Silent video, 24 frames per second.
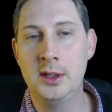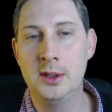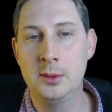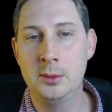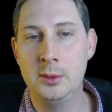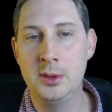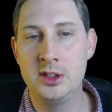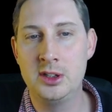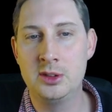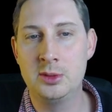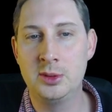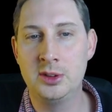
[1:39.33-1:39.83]

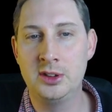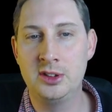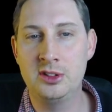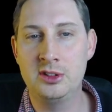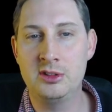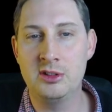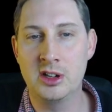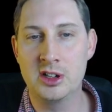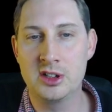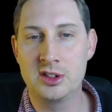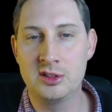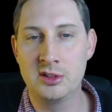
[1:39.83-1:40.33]
which was
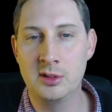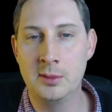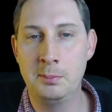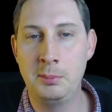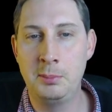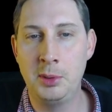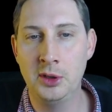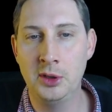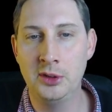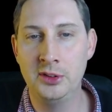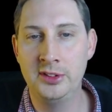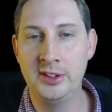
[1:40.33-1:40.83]
structure and
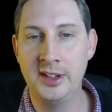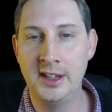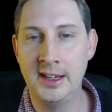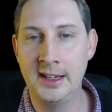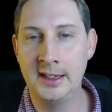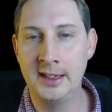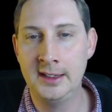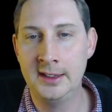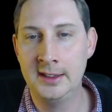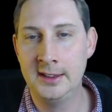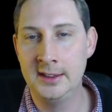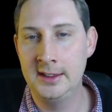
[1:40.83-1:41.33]

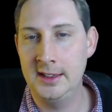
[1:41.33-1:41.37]
bonding,